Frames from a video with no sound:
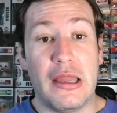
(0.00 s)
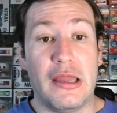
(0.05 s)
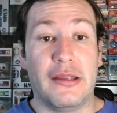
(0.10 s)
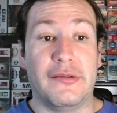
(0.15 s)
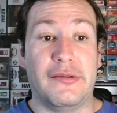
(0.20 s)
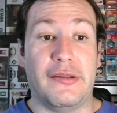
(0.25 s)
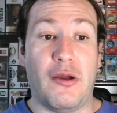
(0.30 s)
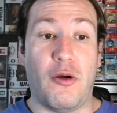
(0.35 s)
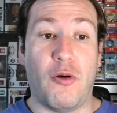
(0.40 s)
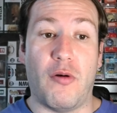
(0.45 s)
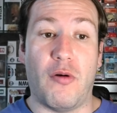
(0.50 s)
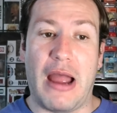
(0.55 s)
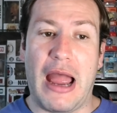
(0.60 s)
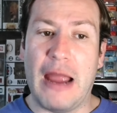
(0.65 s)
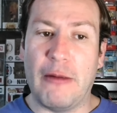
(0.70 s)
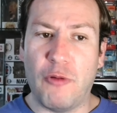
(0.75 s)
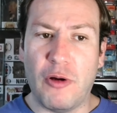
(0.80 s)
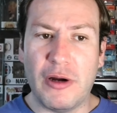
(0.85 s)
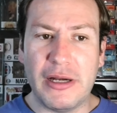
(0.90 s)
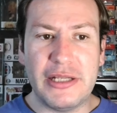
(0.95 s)
So
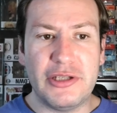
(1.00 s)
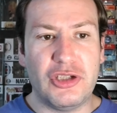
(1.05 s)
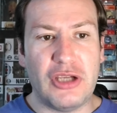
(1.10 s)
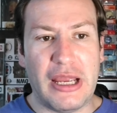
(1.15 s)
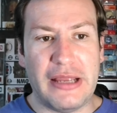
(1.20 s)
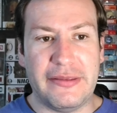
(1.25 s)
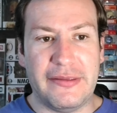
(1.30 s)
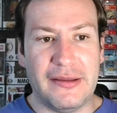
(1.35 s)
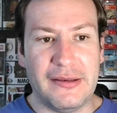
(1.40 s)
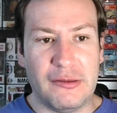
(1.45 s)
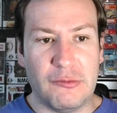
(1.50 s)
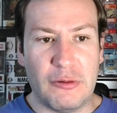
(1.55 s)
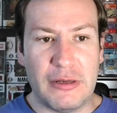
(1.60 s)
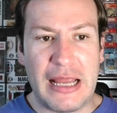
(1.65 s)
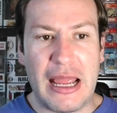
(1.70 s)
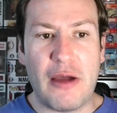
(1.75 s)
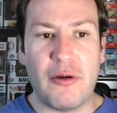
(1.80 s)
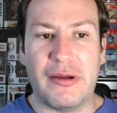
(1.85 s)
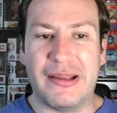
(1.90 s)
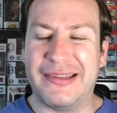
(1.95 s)
I want to check this one
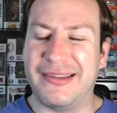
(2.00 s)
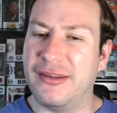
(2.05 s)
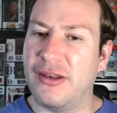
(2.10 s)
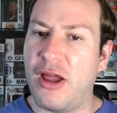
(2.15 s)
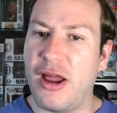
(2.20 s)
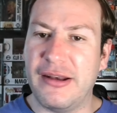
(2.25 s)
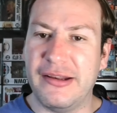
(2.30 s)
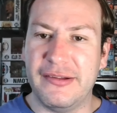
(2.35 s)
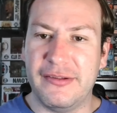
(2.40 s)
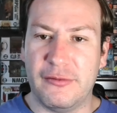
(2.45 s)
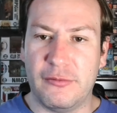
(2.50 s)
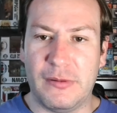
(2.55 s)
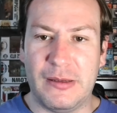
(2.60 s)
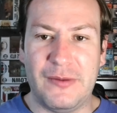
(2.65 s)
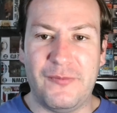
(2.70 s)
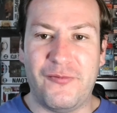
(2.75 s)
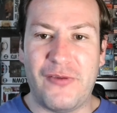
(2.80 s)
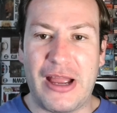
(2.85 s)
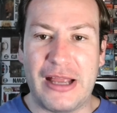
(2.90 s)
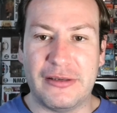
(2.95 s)
out. It's not a Scream
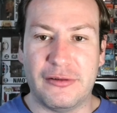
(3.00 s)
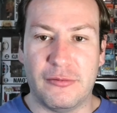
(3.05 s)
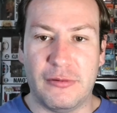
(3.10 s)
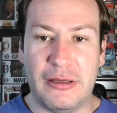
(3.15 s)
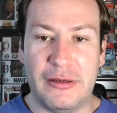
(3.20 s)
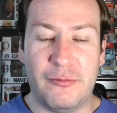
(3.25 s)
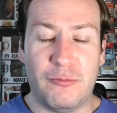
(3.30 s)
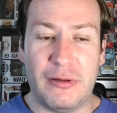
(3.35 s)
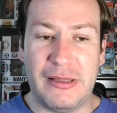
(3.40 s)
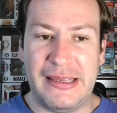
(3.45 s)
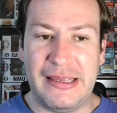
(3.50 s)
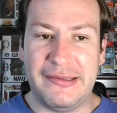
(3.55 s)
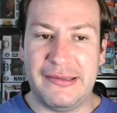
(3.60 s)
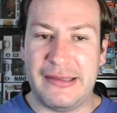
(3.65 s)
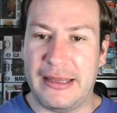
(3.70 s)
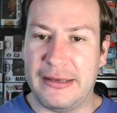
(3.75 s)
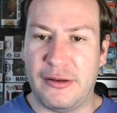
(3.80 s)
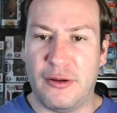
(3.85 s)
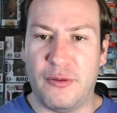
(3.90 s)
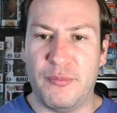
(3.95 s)
Factory release.
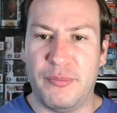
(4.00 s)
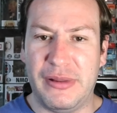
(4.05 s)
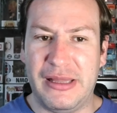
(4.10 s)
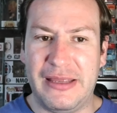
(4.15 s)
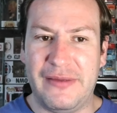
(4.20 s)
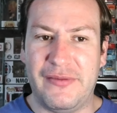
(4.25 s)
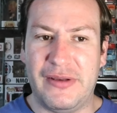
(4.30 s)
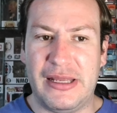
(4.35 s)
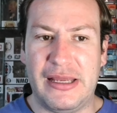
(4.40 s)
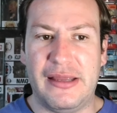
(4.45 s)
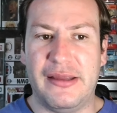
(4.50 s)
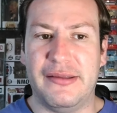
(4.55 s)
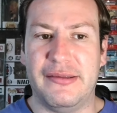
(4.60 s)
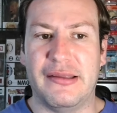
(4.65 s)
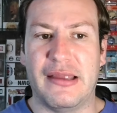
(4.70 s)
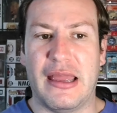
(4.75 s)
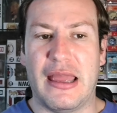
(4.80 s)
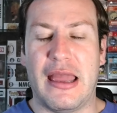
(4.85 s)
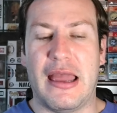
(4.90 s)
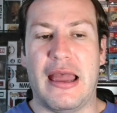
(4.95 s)
I don't believe it is.
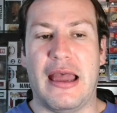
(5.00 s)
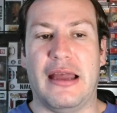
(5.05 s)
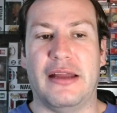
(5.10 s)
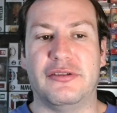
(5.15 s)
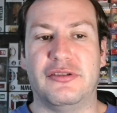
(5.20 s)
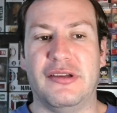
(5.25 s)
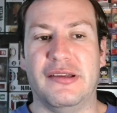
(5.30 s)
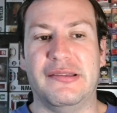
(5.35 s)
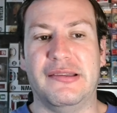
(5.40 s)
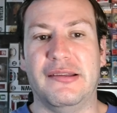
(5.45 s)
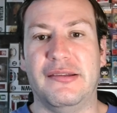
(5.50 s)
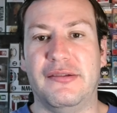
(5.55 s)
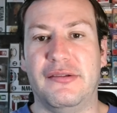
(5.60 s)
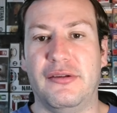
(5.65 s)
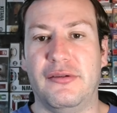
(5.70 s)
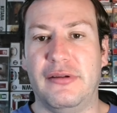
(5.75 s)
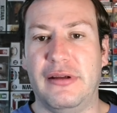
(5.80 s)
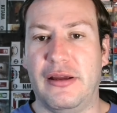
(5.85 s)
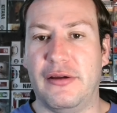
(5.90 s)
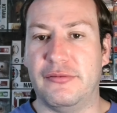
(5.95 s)
Uh, just a
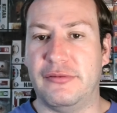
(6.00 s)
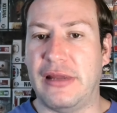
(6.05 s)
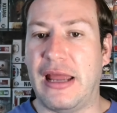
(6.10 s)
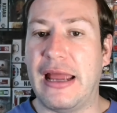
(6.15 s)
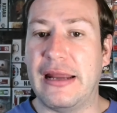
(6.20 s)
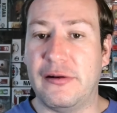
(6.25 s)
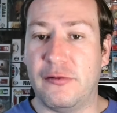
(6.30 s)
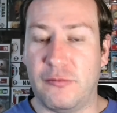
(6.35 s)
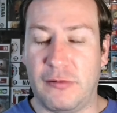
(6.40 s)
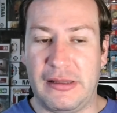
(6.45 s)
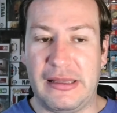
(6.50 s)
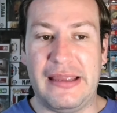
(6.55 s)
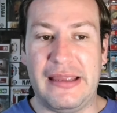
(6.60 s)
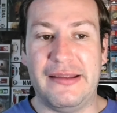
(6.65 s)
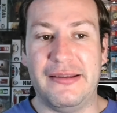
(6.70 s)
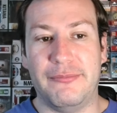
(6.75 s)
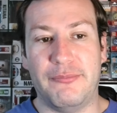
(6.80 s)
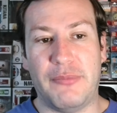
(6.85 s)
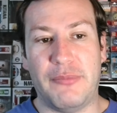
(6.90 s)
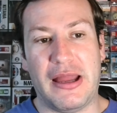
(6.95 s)
studio title
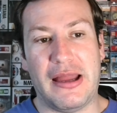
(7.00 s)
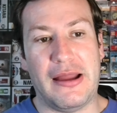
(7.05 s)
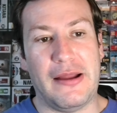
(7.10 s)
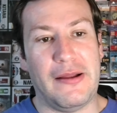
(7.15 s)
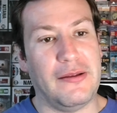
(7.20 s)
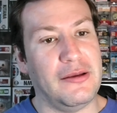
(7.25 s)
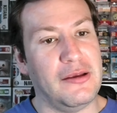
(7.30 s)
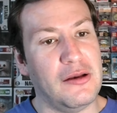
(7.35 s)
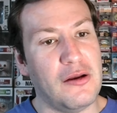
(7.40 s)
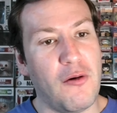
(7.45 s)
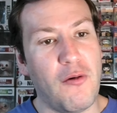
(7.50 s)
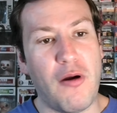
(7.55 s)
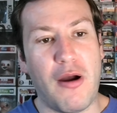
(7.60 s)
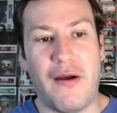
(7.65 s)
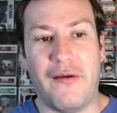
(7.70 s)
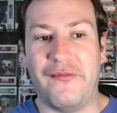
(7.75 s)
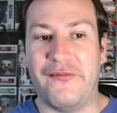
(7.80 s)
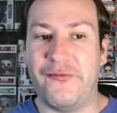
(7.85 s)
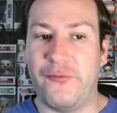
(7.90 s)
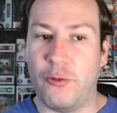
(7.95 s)
release. But, you know,
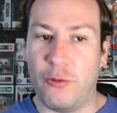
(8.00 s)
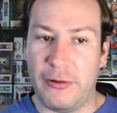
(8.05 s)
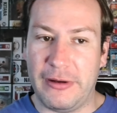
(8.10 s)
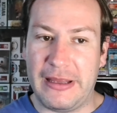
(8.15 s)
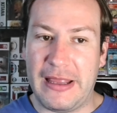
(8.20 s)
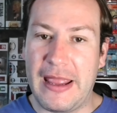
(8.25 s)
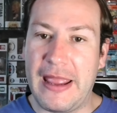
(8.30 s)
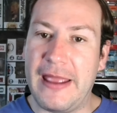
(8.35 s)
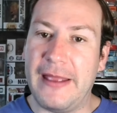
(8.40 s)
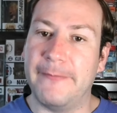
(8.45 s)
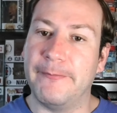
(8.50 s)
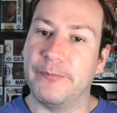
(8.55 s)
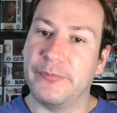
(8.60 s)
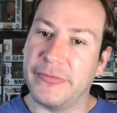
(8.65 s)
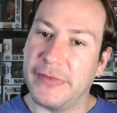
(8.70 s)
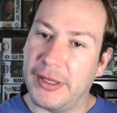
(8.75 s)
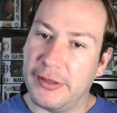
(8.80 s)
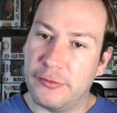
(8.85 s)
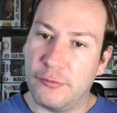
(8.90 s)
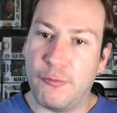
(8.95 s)
on 4K,
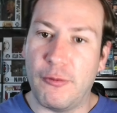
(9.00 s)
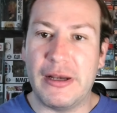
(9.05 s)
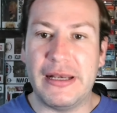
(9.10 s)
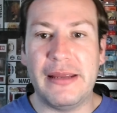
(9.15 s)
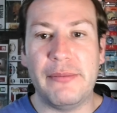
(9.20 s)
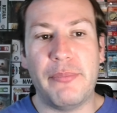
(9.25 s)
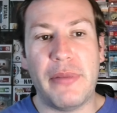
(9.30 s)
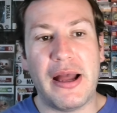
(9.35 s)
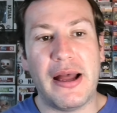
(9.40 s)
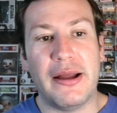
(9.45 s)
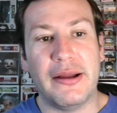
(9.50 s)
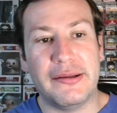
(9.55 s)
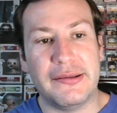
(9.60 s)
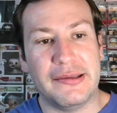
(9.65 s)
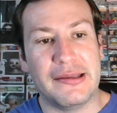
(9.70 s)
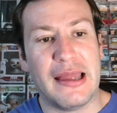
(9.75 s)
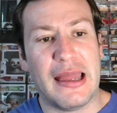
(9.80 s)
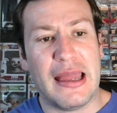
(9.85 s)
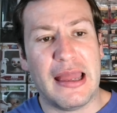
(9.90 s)
20 bucks.